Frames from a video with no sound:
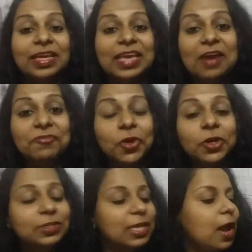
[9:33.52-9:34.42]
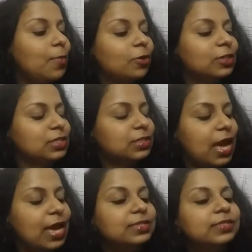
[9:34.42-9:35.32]
Yeah, I forgot to say about this,
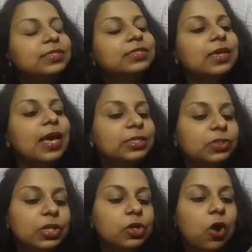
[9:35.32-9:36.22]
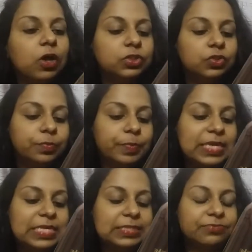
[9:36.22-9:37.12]
guys. This actually cost
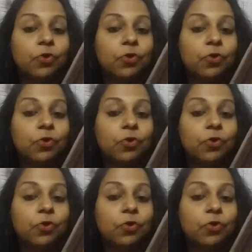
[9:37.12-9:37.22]
rupees